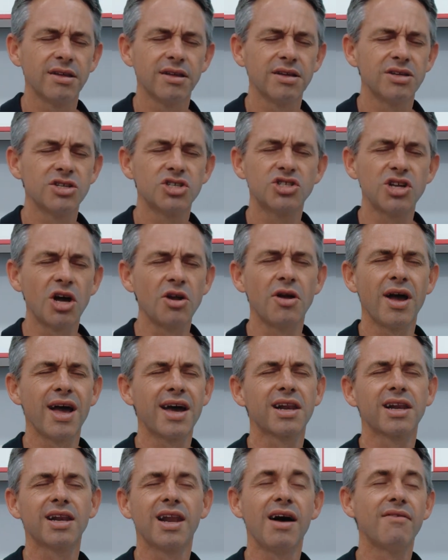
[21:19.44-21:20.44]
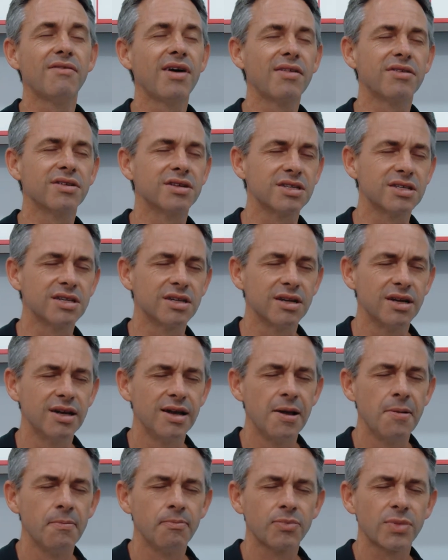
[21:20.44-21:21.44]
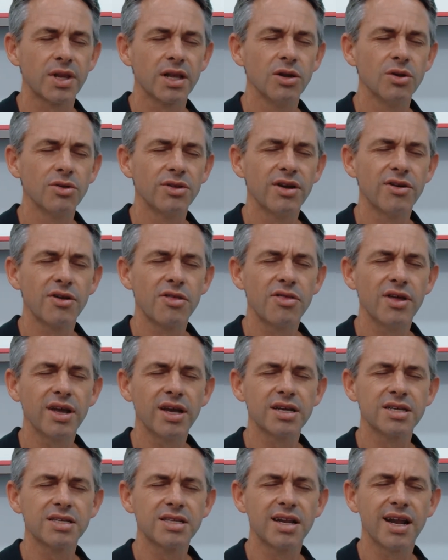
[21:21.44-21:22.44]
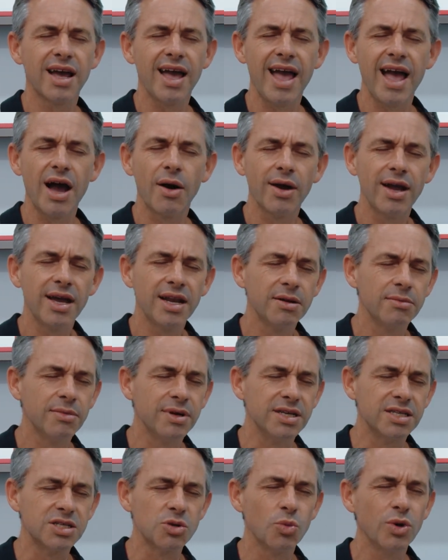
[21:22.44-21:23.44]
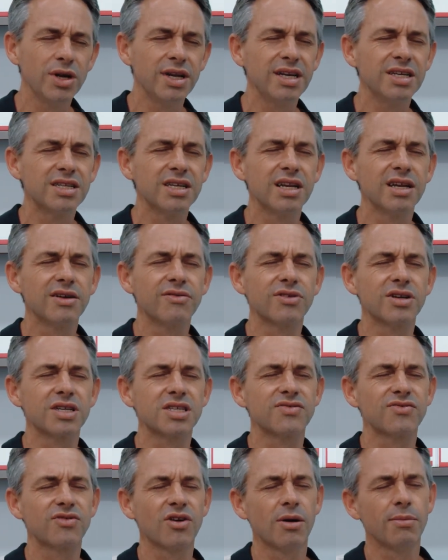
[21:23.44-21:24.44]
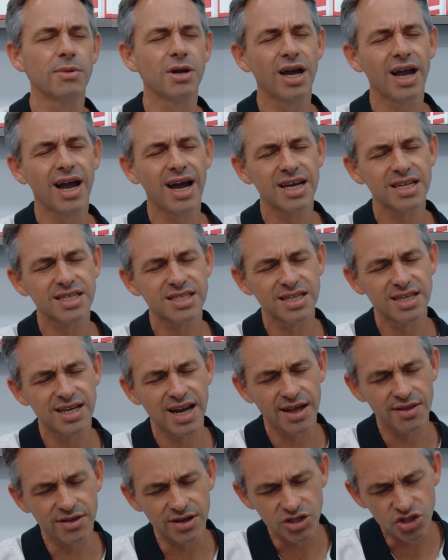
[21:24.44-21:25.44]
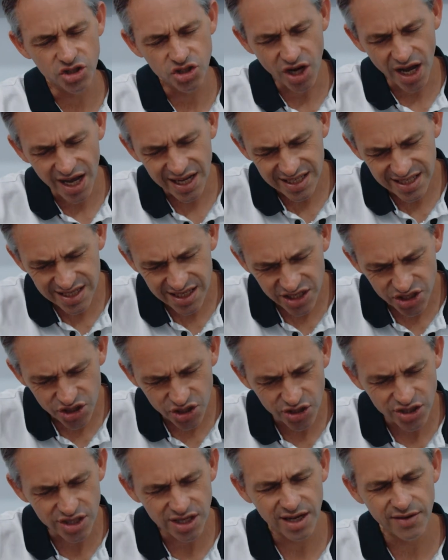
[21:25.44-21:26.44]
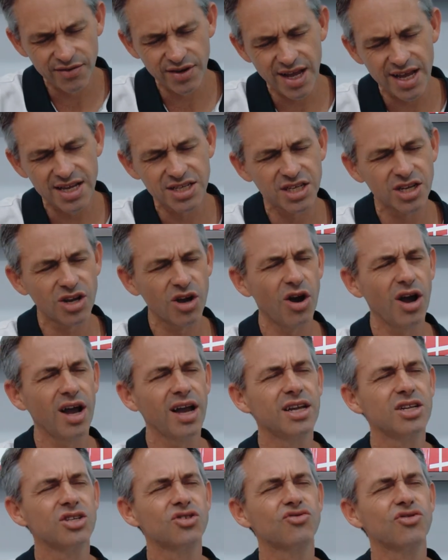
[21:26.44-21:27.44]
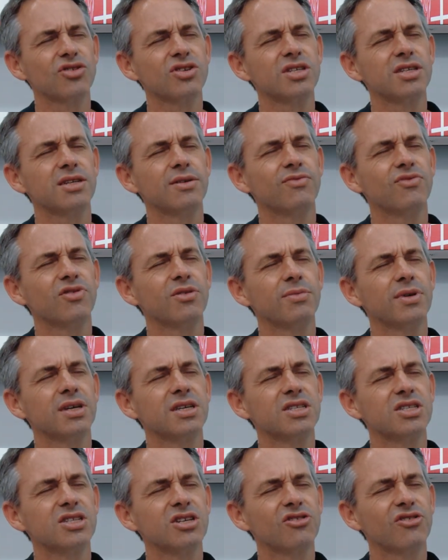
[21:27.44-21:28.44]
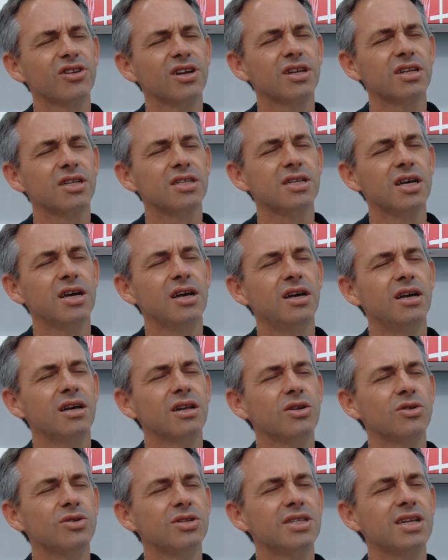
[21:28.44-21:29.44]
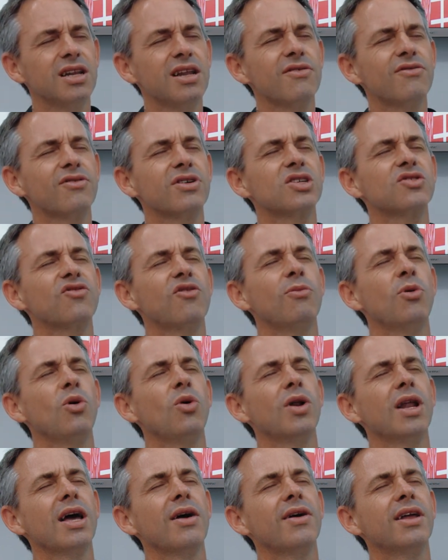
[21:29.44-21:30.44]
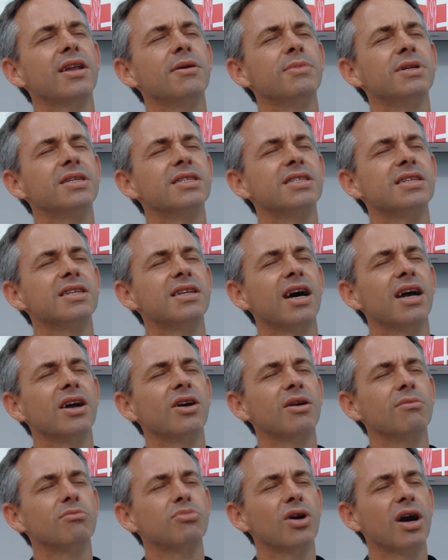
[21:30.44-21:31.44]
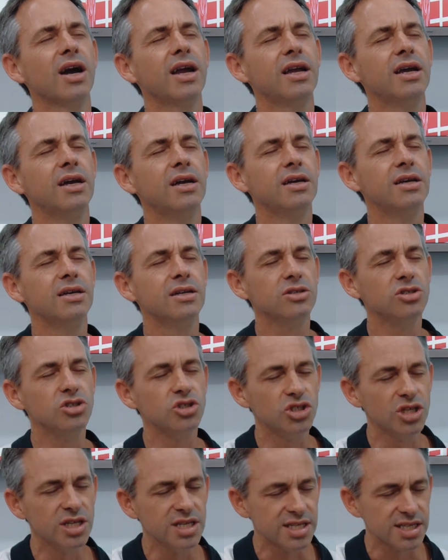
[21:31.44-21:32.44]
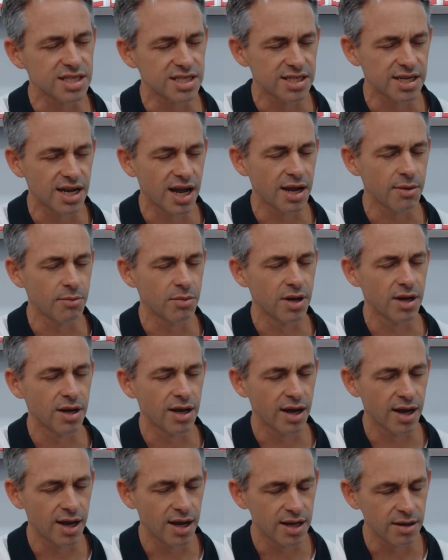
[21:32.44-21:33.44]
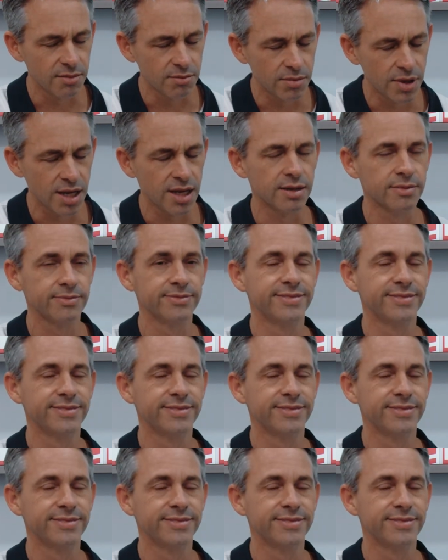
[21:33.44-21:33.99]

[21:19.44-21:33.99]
just don't know how to love others. And Lord, there are things that are our enemies and we need deliverance from. And I ask today that just as you delivered Hezekiah and Jerusalem from the Assyrians, Lord, deliver us from all our enemies today, I pray. In Jesus' name, amen.